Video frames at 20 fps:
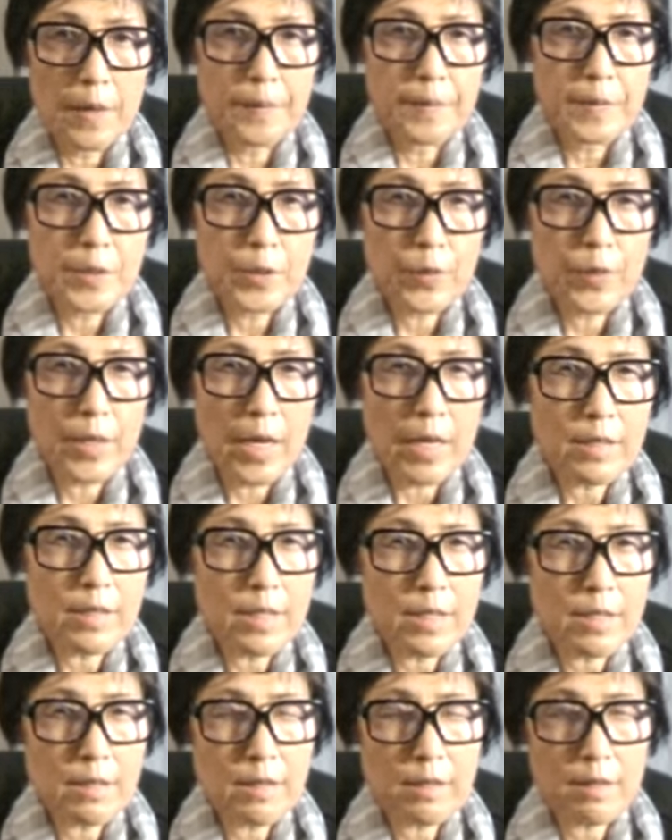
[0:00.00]
So that
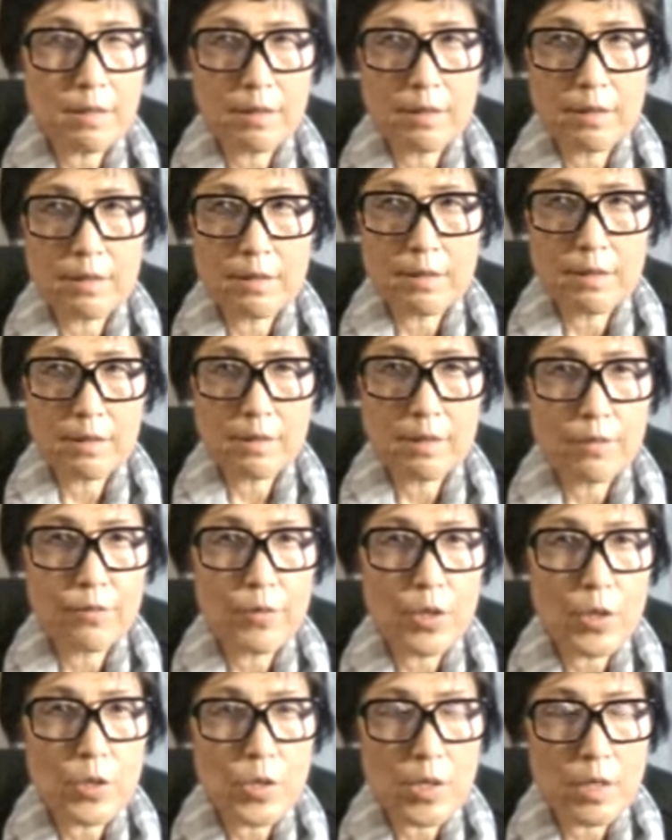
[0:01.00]
is the
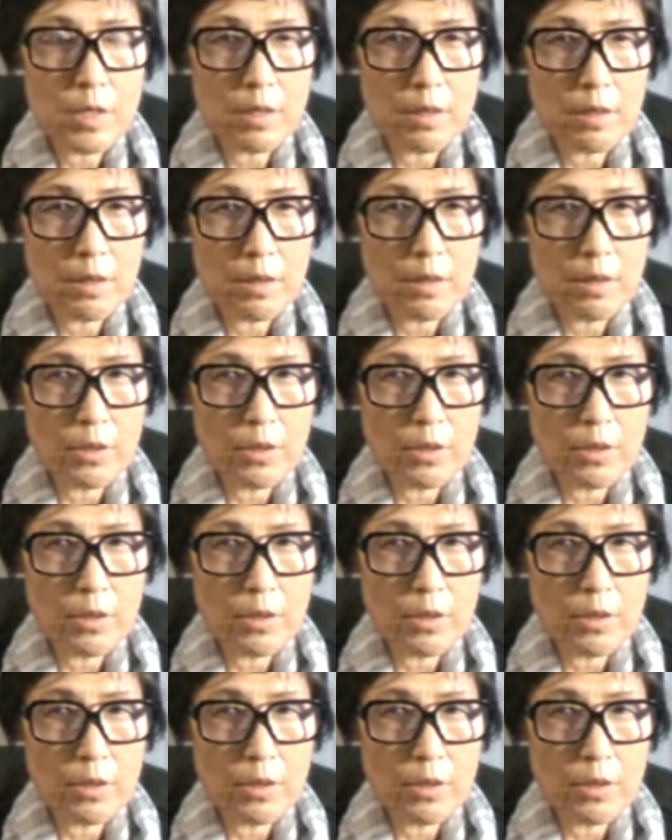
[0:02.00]
very